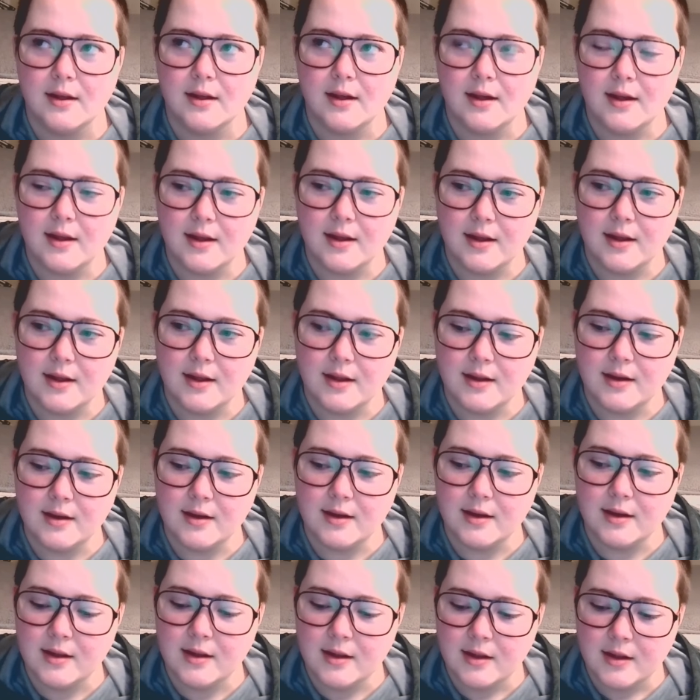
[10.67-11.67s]

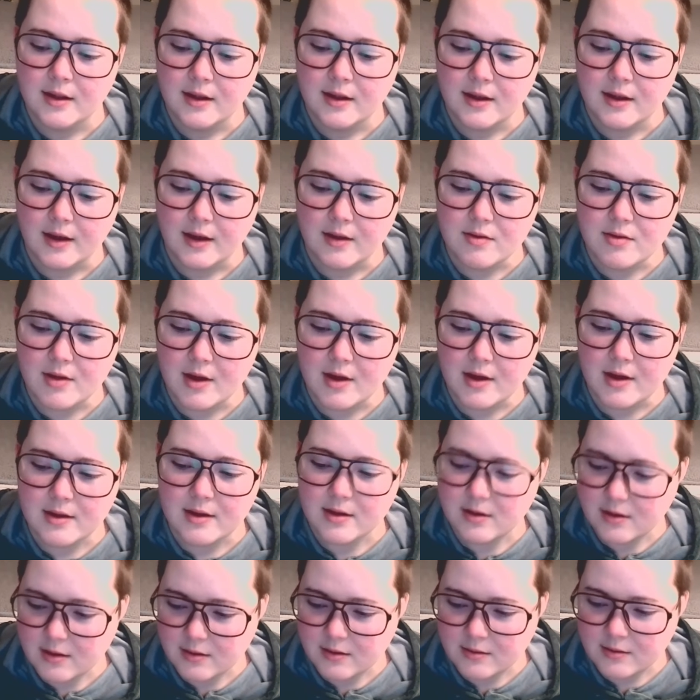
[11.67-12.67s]
And I thought,
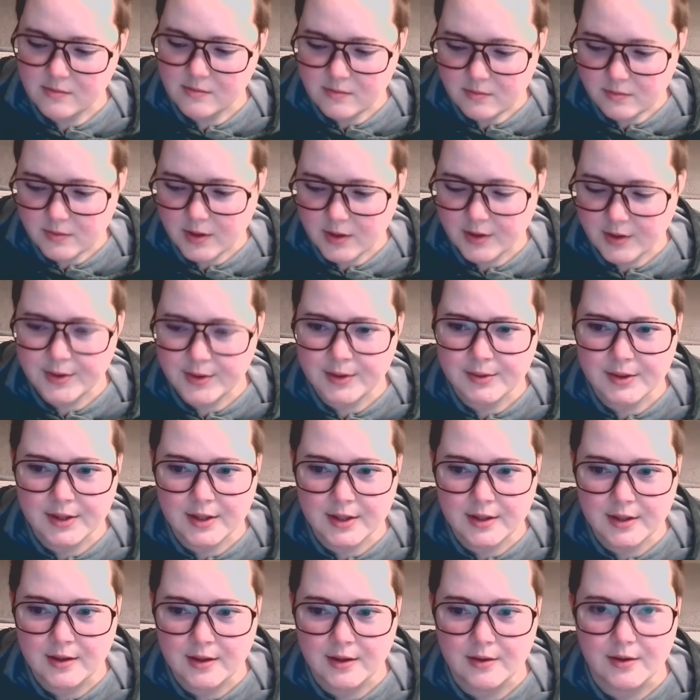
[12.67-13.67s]
you know, what we
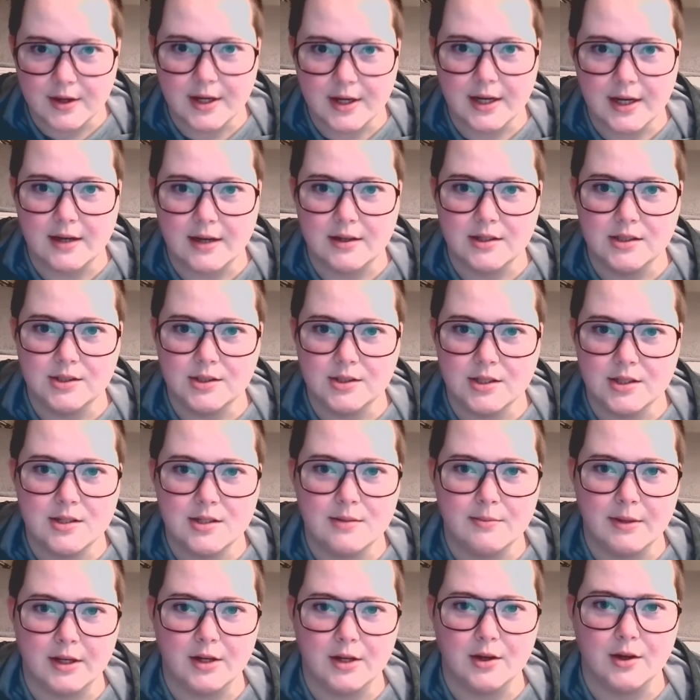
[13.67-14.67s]
really need right now is just
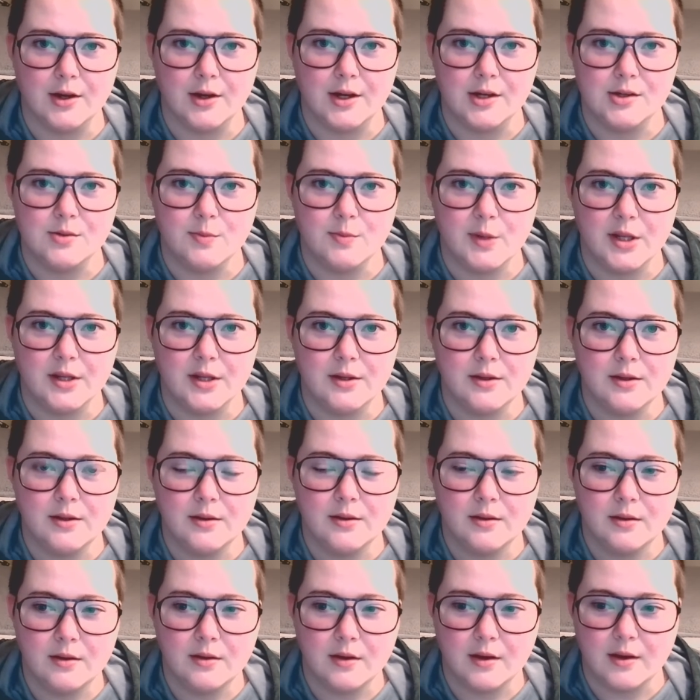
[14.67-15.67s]
some encouragement.
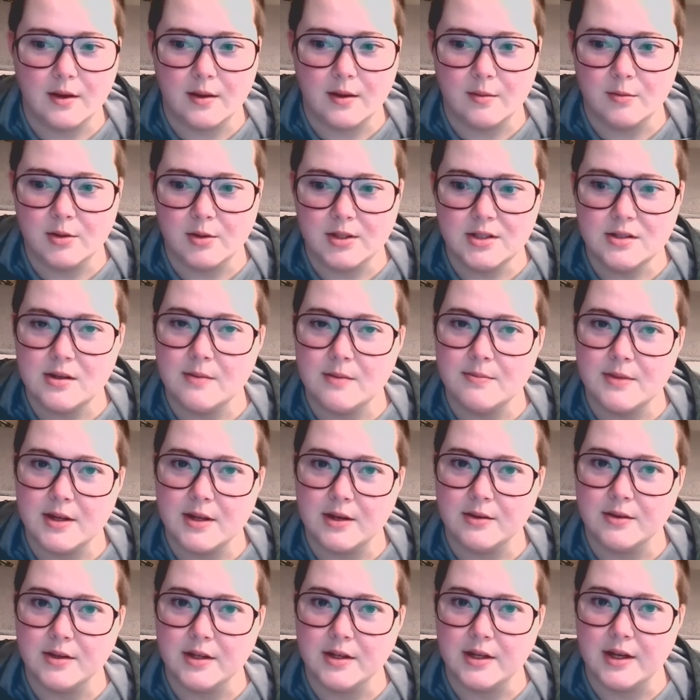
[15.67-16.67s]
What's
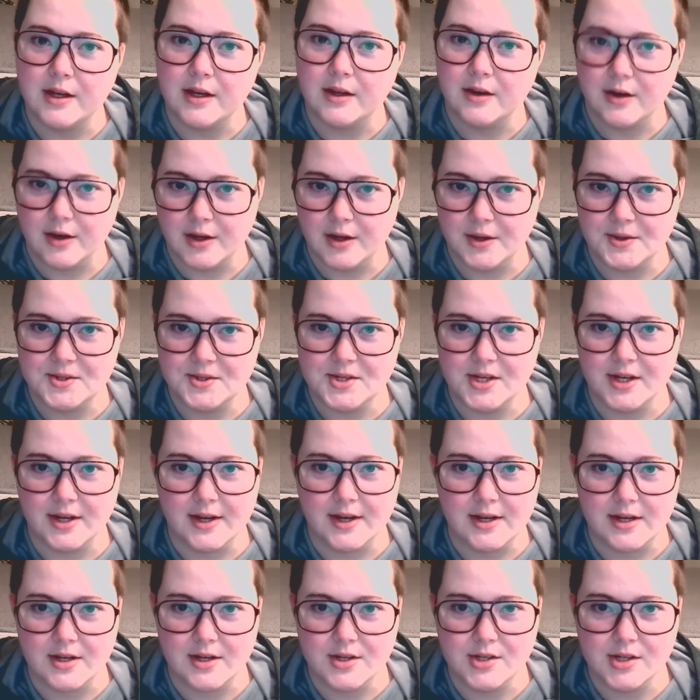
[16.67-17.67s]
something really encouraging
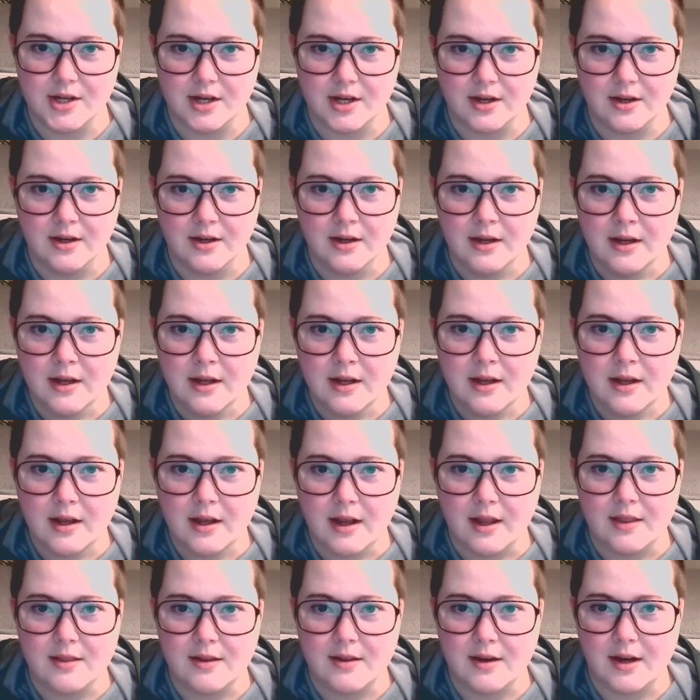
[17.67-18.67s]
I could share?
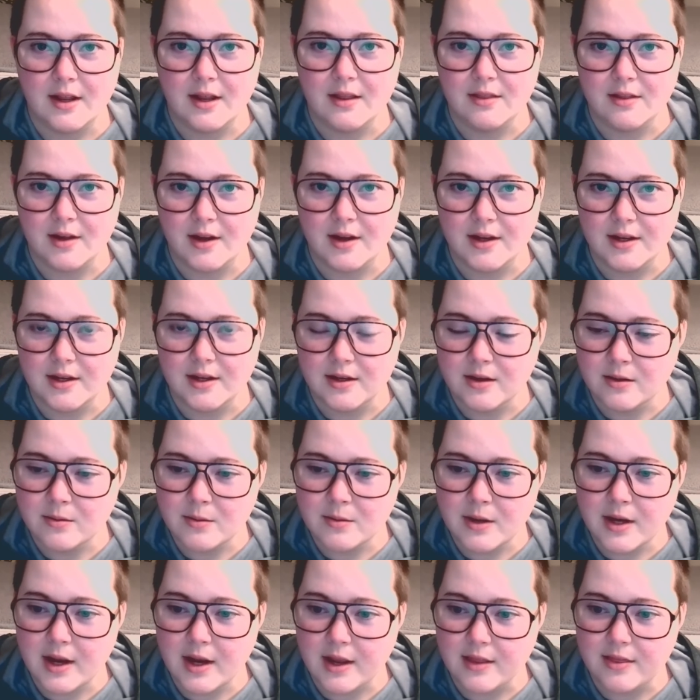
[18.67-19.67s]
And then I thought, you know
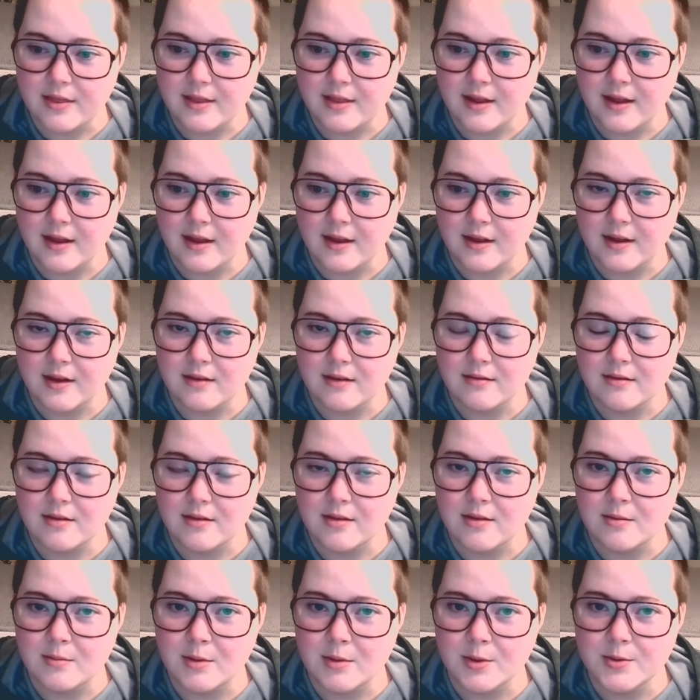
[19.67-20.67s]
what I think
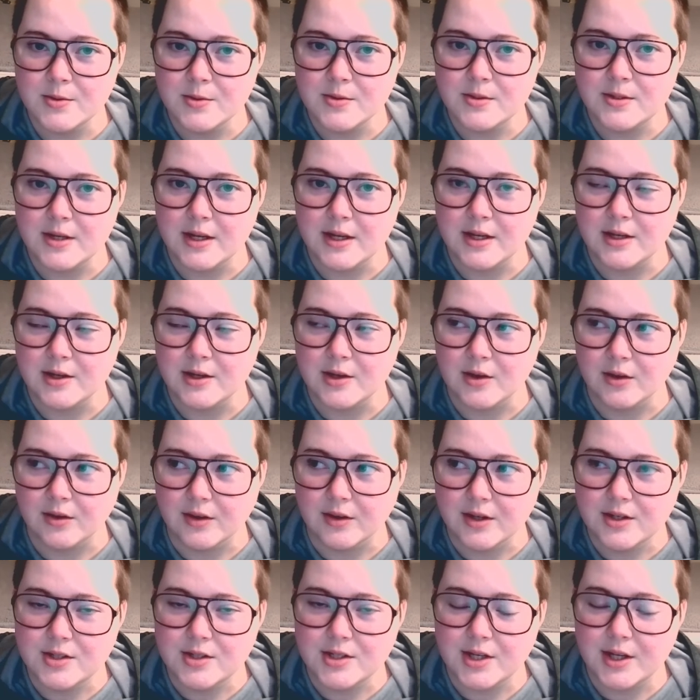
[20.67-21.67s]
the most
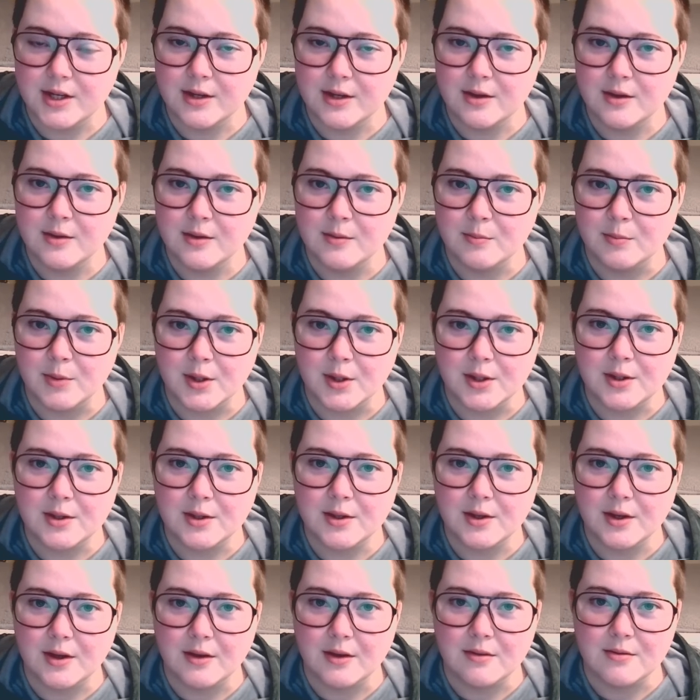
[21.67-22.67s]
encouraging
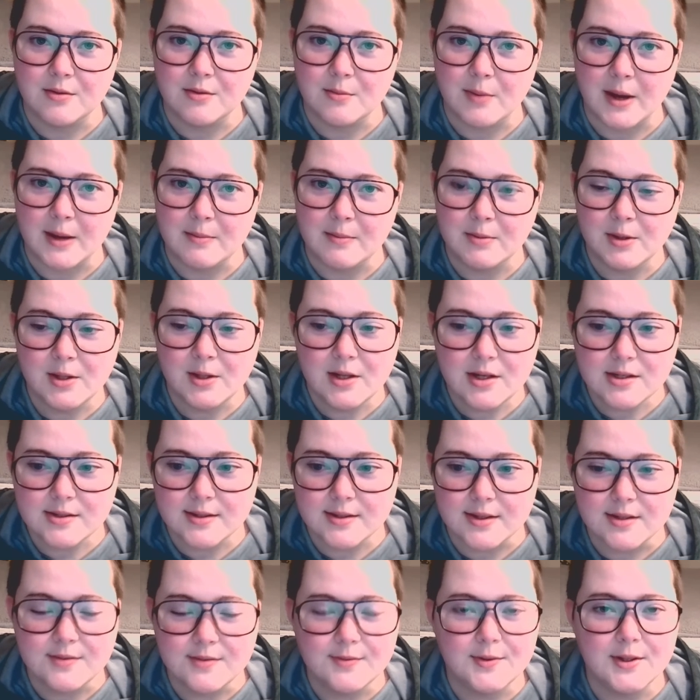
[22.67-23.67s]
book of the Bible
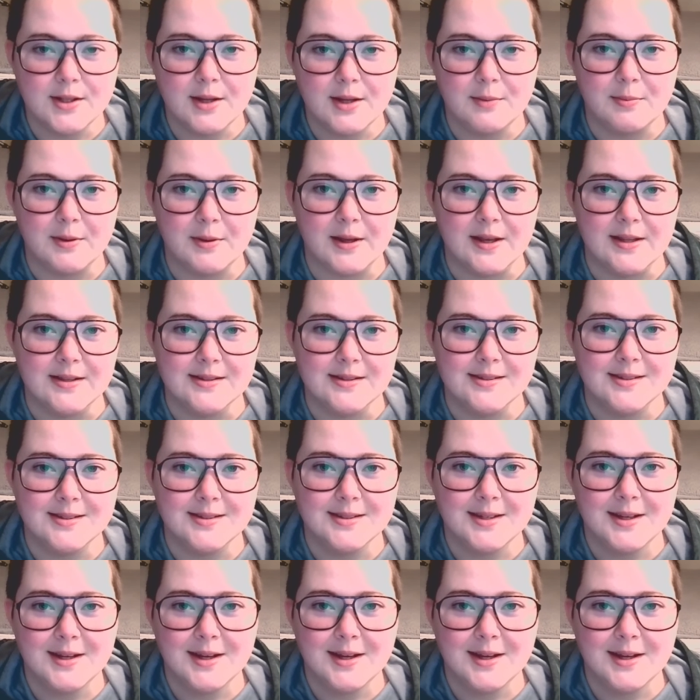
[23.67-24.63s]
is Philippians.